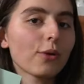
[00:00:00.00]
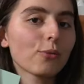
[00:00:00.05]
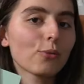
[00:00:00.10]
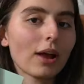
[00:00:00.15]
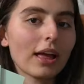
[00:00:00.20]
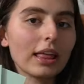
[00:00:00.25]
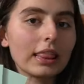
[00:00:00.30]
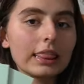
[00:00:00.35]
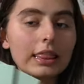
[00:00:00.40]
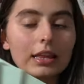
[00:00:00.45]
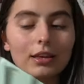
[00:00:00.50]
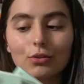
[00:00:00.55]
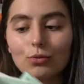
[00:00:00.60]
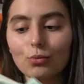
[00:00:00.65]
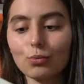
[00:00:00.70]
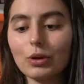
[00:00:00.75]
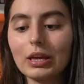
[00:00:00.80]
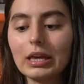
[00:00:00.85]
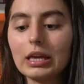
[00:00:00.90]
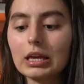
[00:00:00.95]
I read
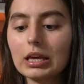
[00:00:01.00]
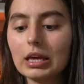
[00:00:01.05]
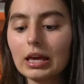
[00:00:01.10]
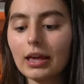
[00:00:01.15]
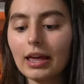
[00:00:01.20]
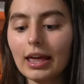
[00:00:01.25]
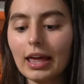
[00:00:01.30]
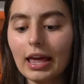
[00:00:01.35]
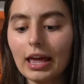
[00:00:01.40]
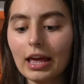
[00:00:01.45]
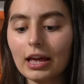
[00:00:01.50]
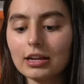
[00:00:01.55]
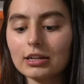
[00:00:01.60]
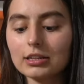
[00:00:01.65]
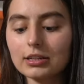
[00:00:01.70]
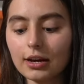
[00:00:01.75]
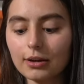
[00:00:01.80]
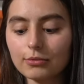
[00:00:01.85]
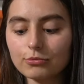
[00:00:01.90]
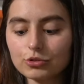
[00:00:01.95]
this week,
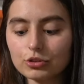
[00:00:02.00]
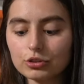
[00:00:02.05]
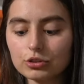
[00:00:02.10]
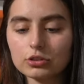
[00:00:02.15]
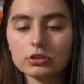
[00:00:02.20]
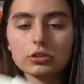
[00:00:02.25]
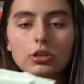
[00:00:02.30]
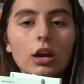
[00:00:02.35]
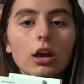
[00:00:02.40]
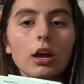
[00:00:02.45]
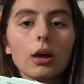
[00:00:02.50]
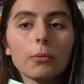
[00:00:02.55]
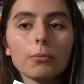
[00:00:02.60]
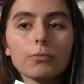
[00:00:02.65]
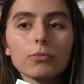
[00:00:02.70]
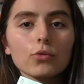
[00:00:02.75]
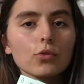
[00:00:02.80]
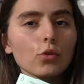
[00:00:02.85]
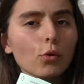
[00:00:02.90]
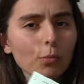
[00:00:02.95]
and I'm just
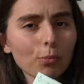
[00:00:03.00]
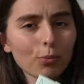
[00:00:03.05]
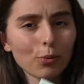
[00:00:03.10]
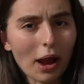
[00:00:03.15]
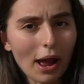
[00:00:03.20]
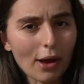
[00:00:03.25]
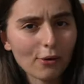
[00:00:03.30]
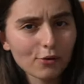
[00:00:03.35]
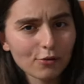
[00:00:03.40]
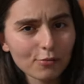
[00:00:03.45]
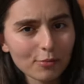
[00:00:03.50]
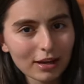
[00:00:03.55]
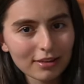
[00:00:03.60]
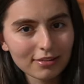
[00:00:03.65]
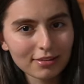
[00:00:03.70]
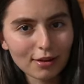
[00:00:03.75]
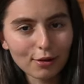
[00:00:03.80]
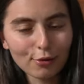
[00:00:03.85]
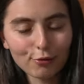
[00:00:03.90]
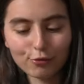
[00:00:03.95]
so proud of
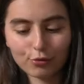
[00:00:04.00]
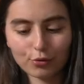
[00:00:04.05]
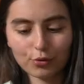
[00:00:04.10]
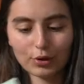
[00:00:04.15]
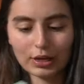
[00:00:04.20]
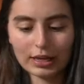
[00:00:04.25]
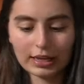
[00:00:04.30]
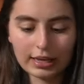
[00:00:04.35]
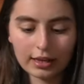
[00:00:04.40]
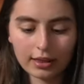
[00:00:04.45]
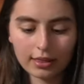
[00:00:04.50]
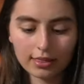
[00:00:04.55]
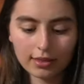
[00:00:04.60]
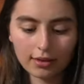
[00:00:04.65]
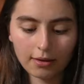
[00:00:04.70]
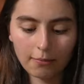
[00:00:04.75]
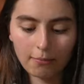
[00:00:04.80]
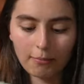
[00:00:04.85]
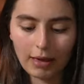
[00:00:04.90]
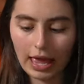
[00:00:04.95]
myself for reading
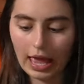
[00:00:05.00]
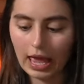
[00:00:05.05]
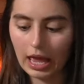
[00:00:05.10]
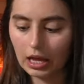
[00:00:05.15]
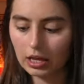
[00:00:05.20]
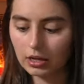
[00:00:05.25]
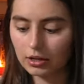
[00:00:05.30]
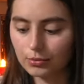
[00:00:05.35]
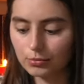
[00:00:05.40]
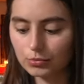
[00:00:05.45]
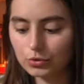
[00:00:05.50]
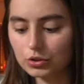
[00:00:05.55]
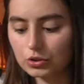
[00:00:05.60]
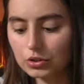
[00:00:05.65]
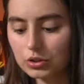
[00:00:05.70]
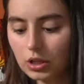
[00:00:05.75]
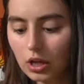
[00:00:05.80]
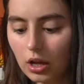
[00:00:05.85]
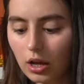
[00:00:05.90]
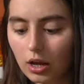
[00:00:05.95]
them, and I'm
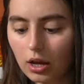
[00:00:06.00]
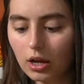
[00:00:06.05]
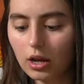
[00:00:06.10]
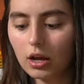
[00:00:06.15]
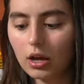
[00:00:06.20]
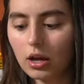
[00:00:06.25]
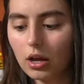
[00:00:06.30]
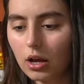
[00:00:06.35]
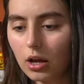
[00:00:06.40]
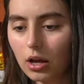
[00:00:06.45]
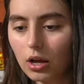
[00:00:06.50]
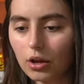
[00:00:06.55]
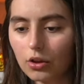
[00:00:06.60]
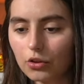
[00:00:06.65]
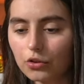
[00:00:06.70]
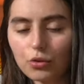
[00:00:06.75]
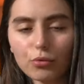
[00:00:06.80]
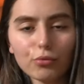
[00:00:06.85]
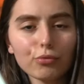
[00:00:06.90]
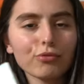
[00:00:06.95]
just
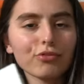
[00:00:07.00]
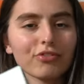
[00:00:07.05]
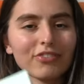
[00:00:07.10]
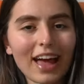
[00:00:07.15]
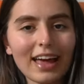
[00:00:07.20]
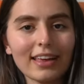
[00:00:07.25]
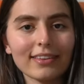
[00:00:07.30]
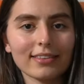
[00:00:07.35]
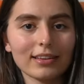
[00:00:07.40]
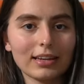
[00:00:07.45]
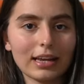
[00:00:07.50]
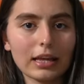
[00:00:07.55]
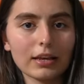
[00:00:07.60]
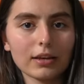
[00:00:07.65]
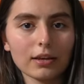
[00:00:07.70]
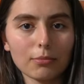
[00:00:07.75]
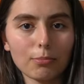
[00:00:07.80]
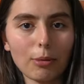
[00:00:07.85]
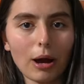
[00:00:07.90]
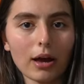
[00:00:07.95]
so
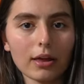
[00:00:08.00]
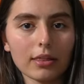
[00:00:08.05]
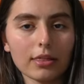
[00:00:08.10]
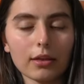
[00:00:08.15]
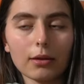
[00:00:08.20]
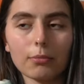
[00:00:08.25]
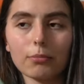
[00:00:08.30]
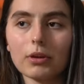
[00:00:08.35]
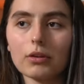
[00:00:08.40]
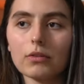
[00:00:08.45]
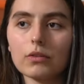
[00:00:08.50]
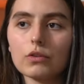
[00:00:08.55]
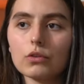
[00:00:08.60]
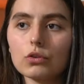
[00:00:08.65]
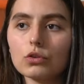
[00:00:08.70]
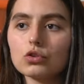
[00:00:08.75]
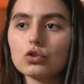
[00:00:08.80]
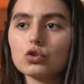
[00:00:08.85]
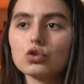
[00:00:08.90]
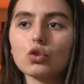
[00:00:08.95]
fascinated by them because
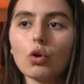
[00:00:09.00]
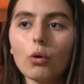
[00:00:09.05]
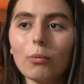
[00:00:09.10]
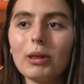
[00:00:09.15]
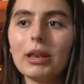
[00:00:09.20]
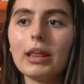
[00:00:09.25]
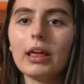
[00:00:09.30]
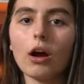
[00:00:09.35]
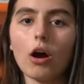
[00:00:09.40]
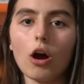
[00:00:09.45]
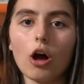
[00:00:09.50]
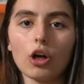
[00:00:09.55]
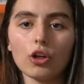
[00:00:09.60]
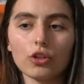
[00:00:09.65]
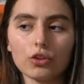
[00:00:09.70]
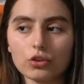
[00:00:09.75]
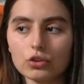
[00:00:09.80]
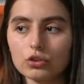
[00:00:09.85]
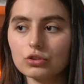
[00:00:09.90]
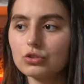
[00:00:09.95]
there are so many
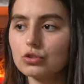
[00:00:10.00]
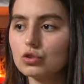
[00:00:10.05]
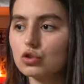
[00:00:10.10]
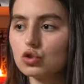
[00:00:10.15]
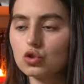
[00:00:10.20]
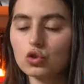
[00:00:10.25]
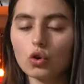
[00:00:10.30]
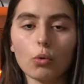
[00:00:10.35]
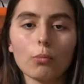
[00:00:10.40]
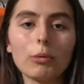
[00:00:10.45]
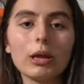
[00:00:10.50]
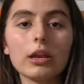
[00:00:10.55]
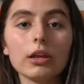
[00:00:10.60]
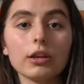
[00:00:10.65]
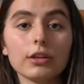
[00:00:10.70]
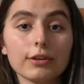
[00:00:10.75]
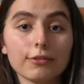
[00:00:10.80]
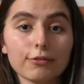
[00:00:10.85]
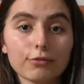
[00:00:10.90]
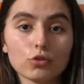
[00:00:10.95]
authors and so
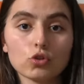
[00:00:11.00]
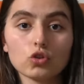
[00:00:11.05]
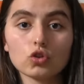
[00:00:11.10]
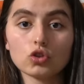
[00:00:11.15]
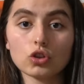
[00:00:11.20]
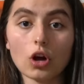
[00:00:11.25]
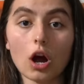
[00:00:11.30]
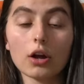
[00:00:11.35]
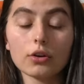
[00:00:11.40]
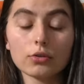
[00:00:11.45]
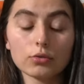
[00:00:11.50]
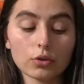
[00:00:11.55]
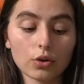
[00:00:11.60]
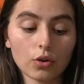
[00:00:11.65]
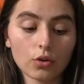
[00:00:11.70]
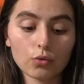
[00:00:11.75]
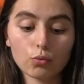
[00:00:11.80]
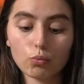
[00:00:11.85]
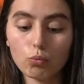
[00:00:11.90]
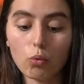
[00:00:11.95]
many different
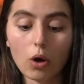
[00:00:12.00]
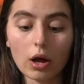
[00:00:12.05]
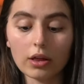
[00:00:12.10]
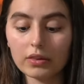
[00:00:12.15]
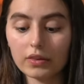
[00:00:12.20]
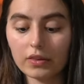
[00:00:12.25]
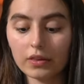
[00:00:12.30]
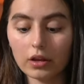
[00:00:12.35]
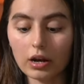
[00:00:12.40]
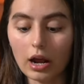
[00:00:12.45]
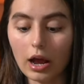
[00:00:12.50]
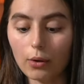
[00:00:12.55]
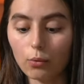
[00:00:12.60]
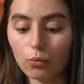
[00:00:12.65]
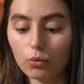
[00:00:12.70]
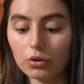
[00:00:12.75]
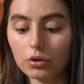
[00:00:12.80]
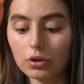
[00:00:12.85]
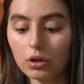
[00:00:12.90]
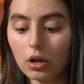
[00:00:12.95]
genres, ones that I
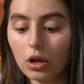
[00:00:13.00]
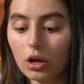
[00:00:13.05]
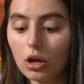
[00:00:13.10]
would